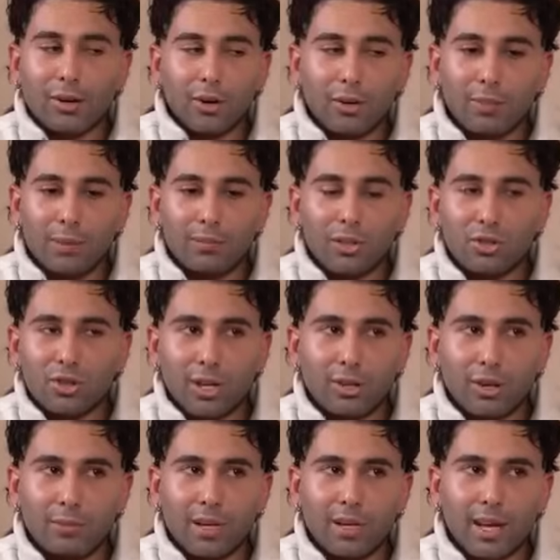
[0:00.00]
I got my yeah. picture. I
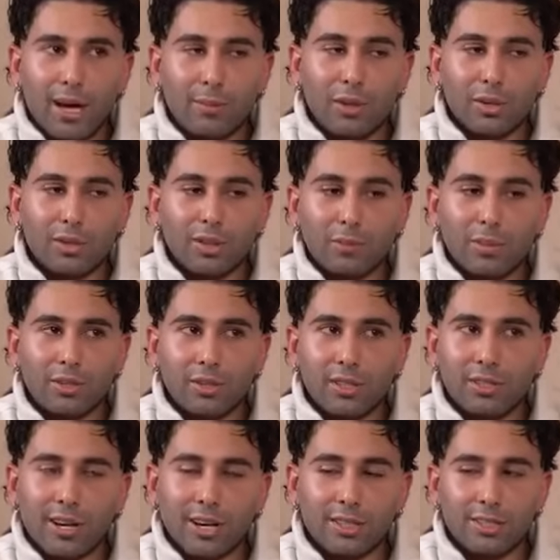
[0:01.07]
got my cameo. I took a picture of
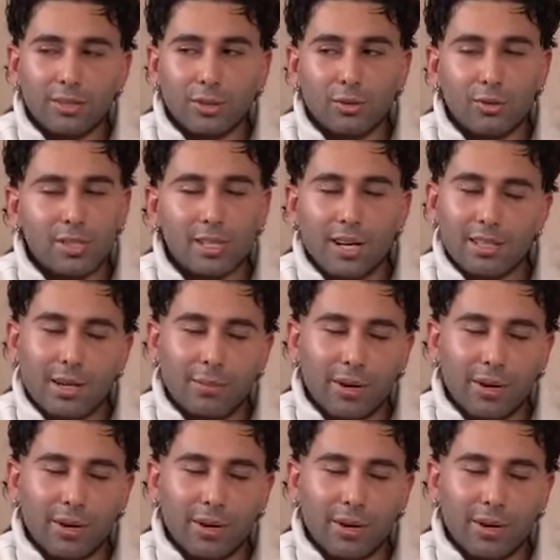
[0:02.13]
the director and the co-stars.